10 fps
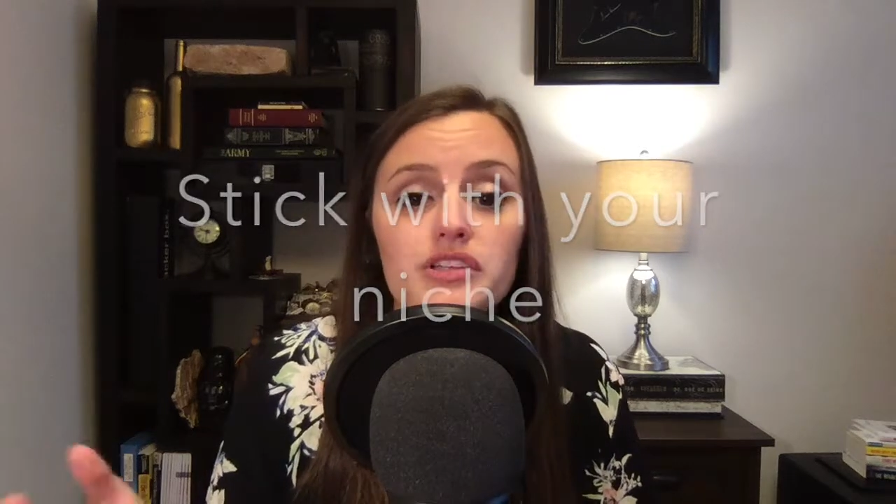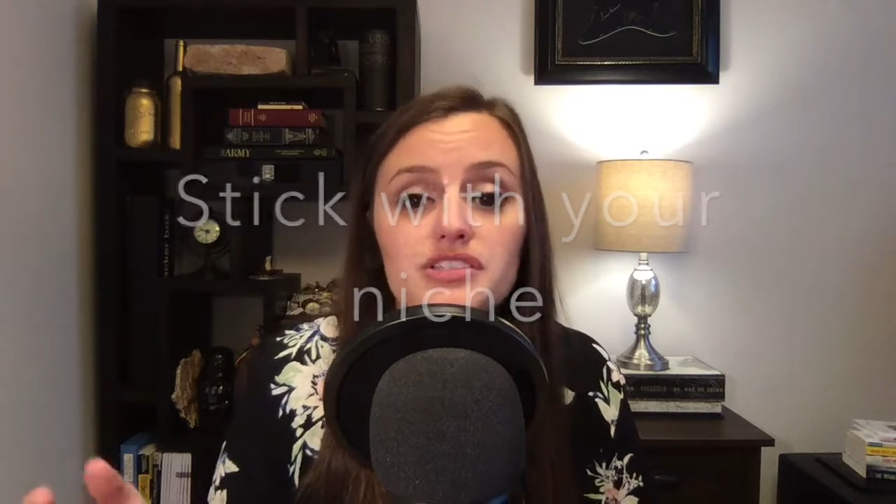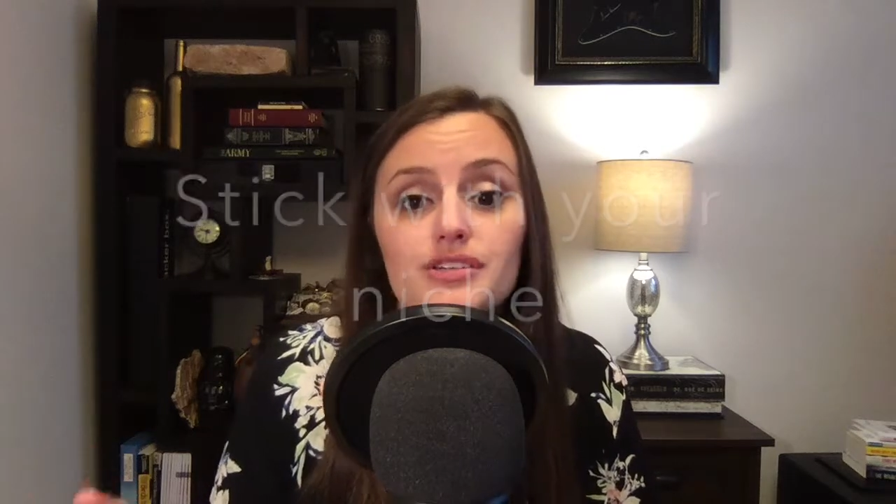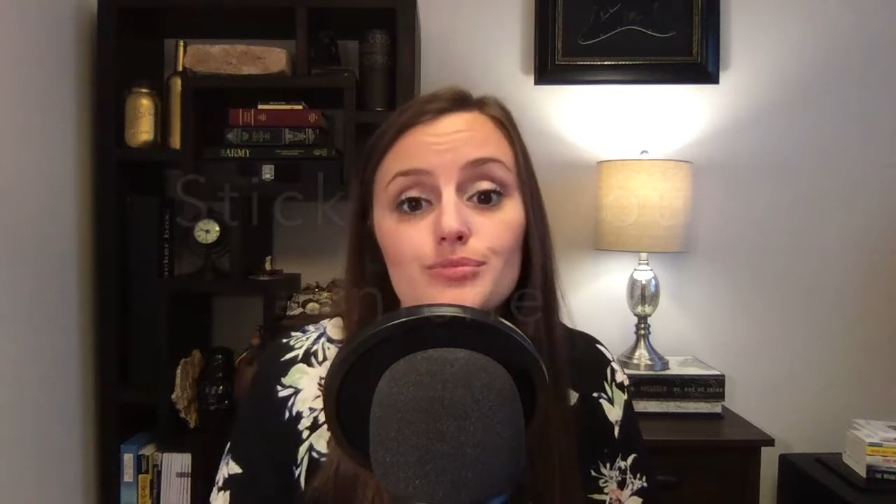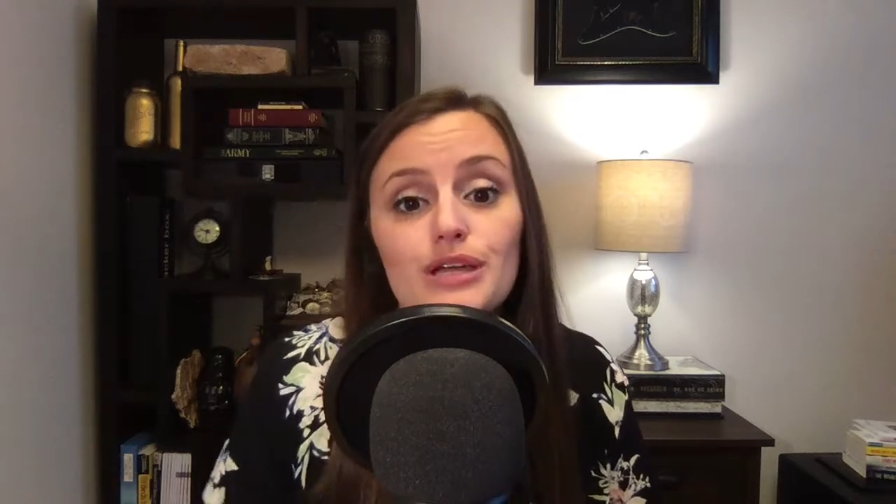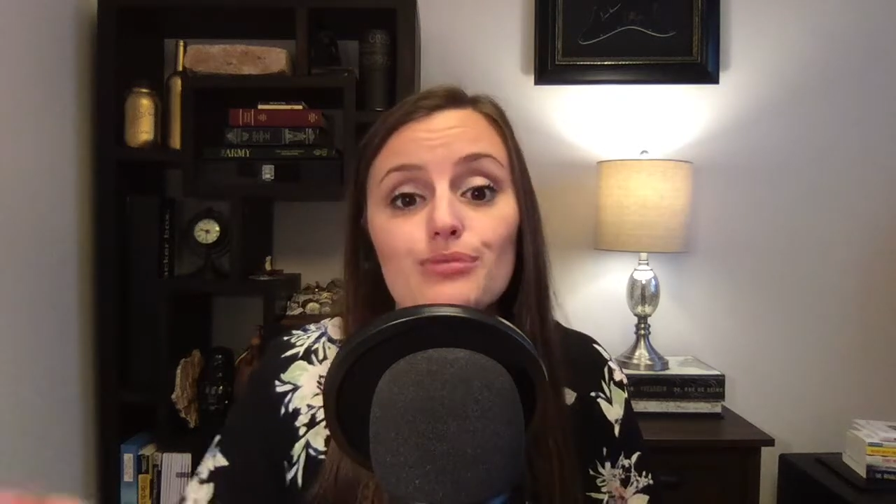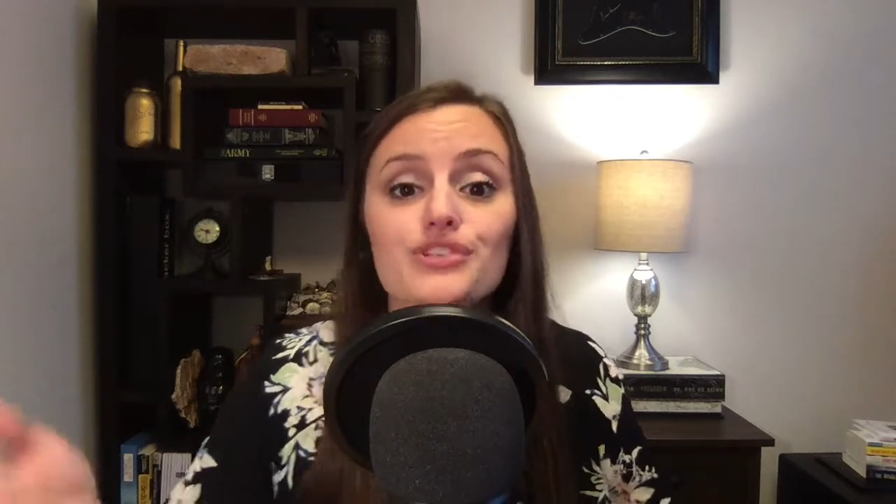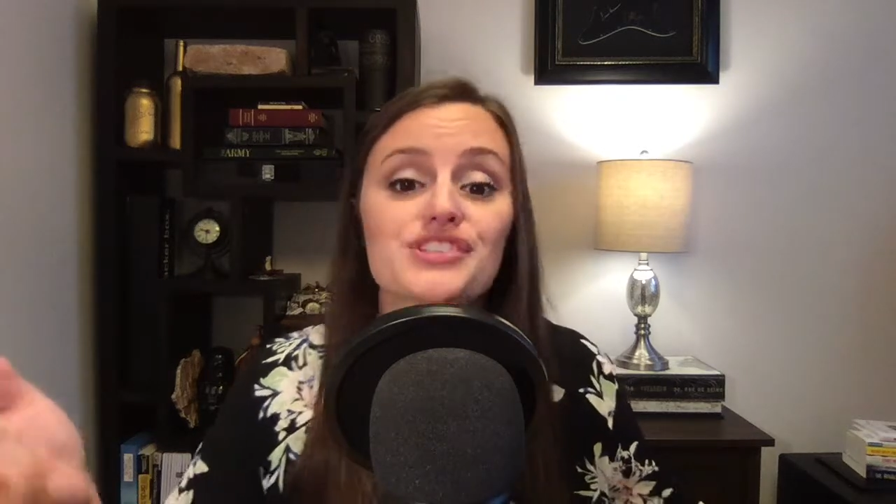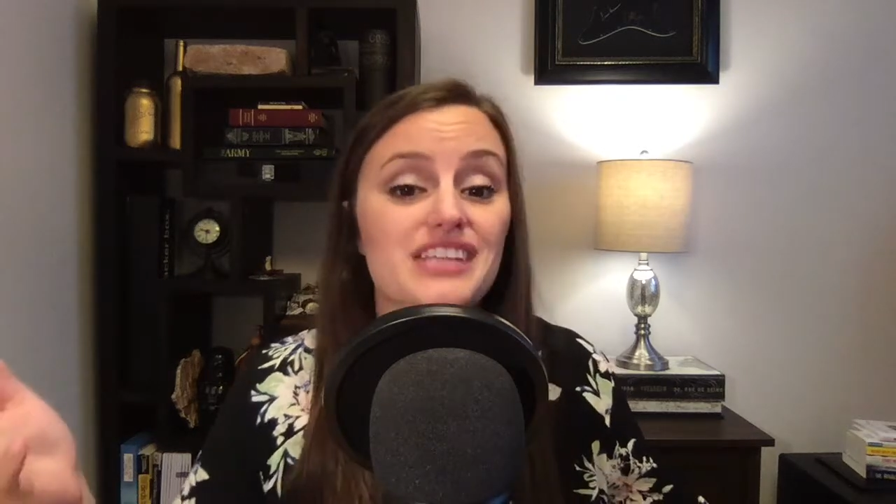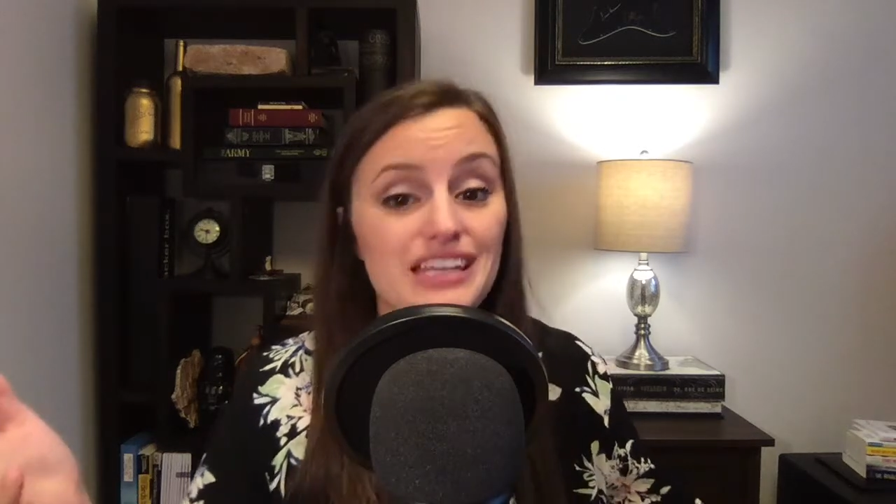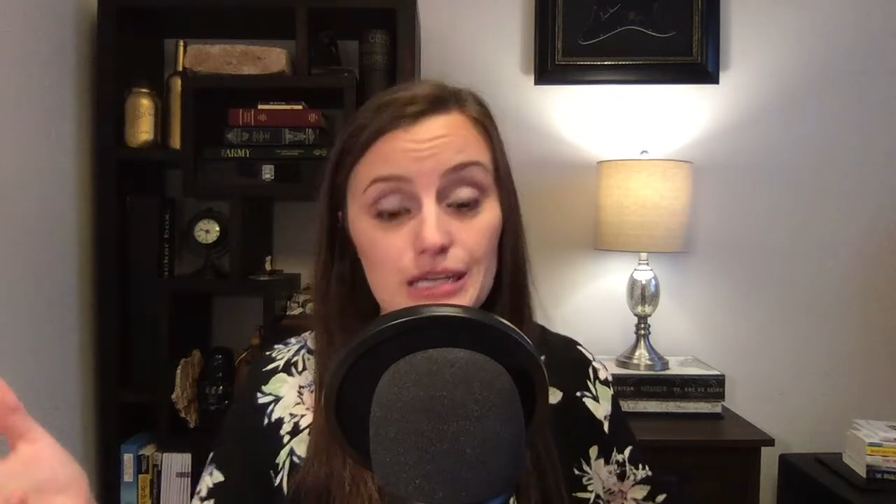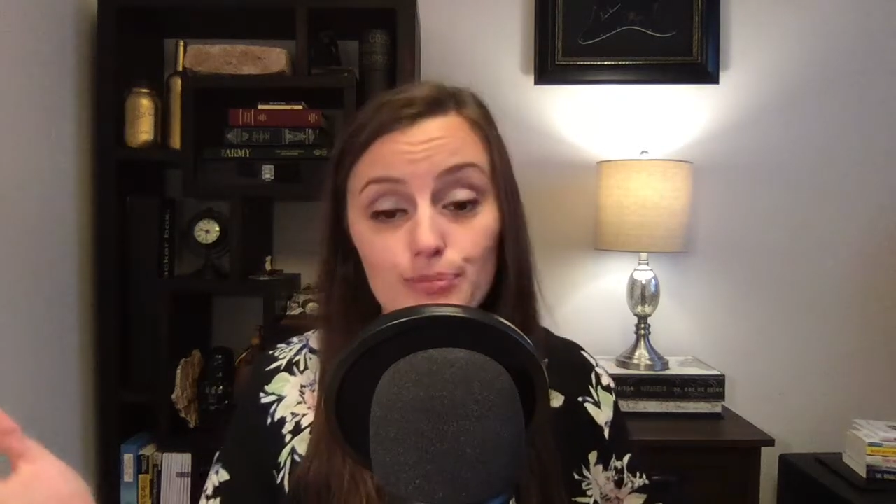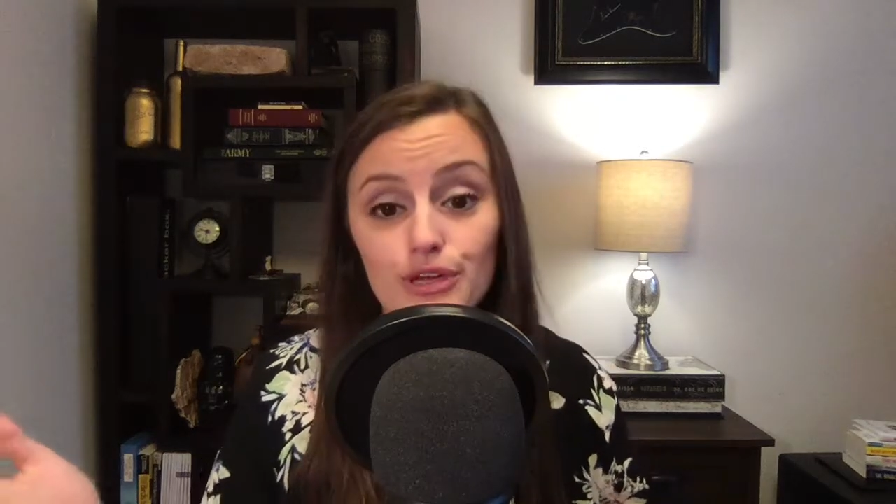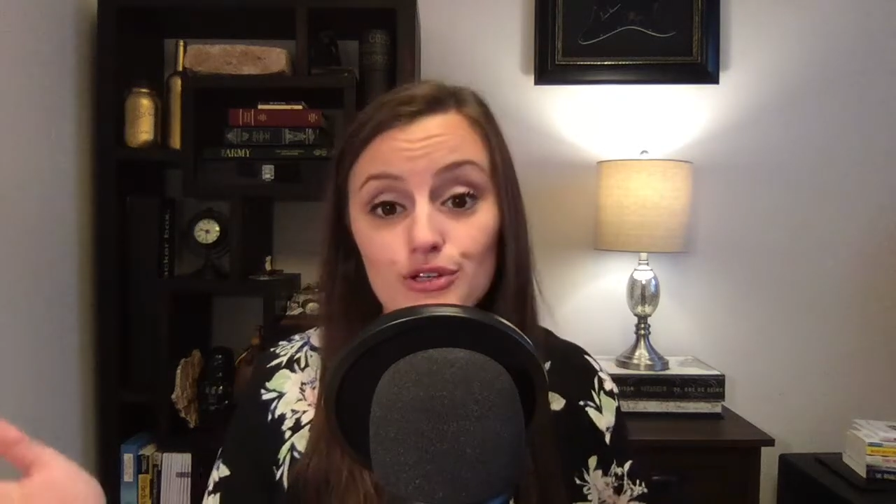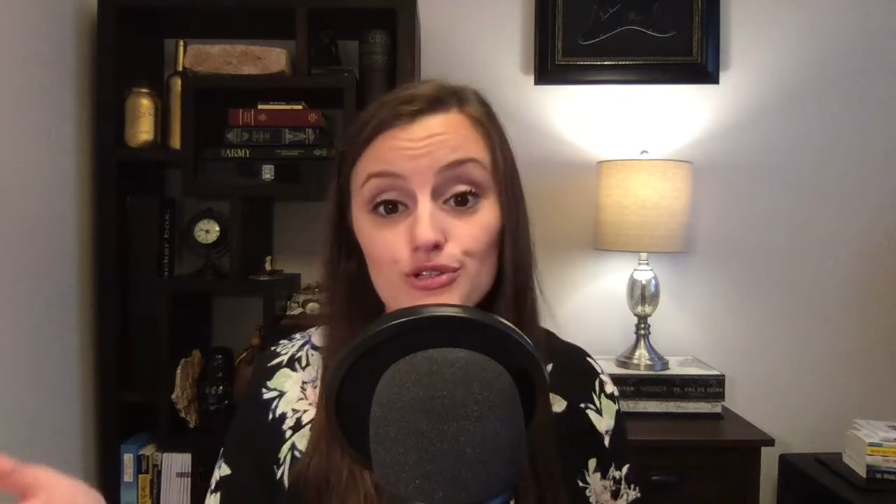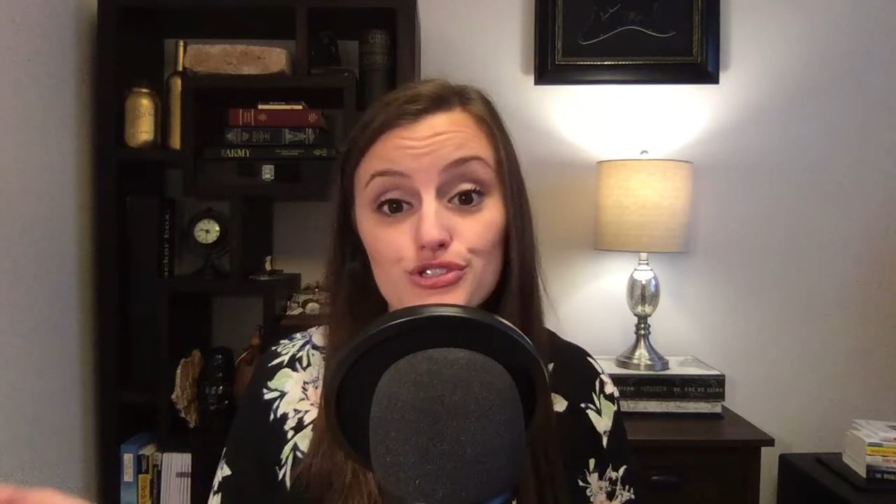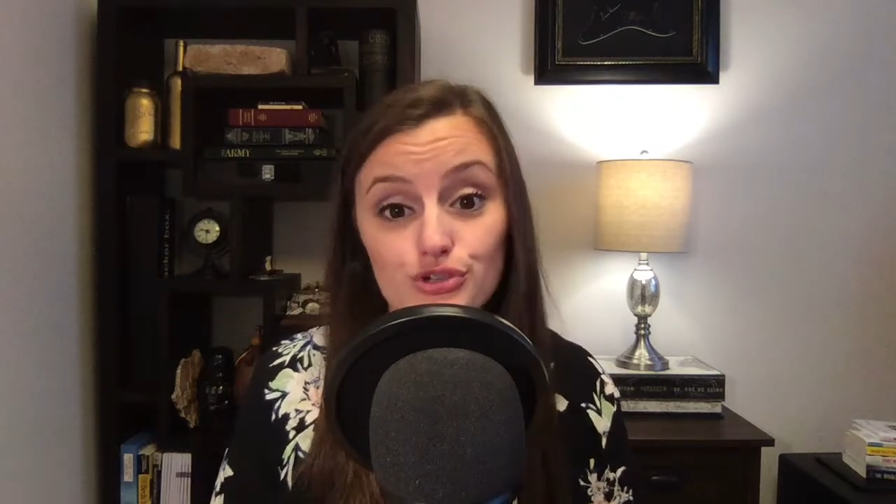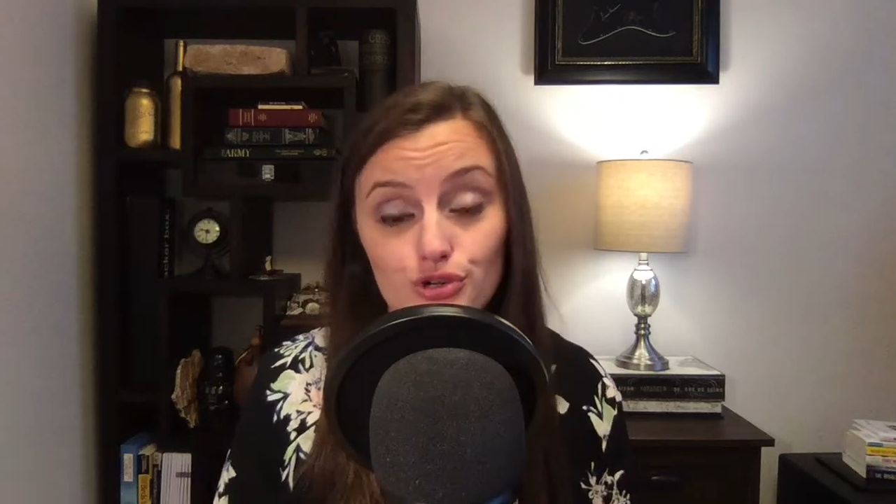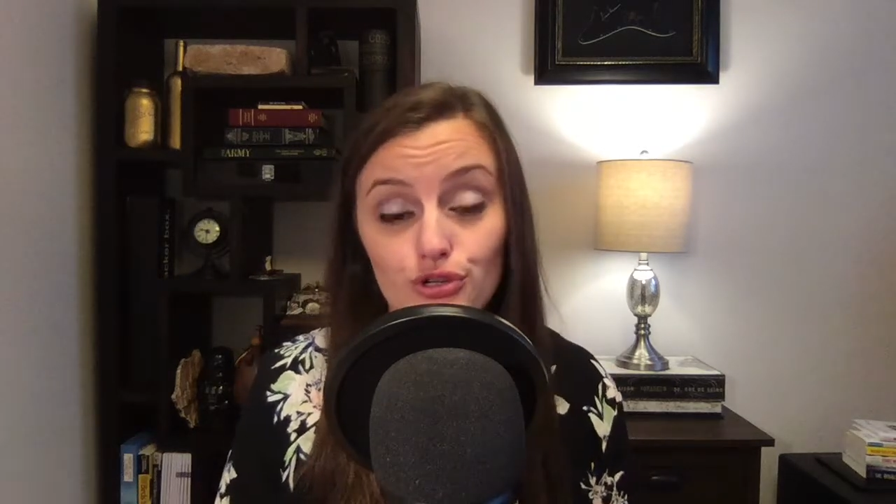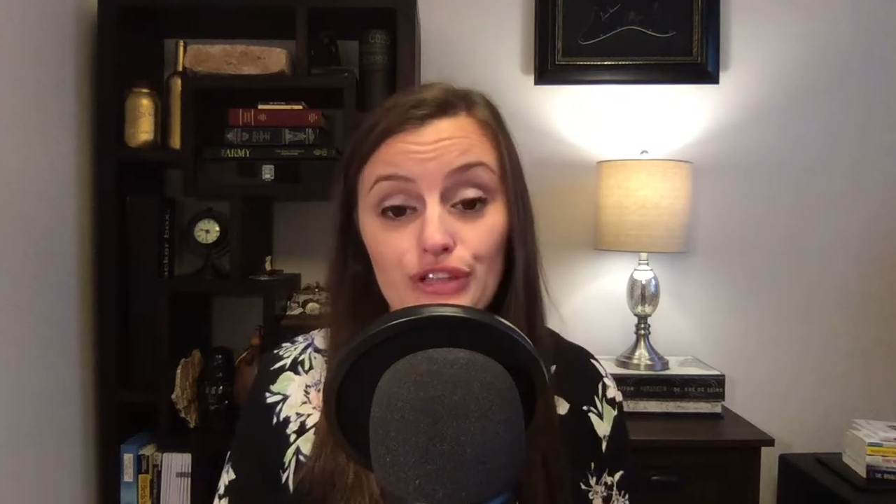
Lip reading: to be able to stand up in your circle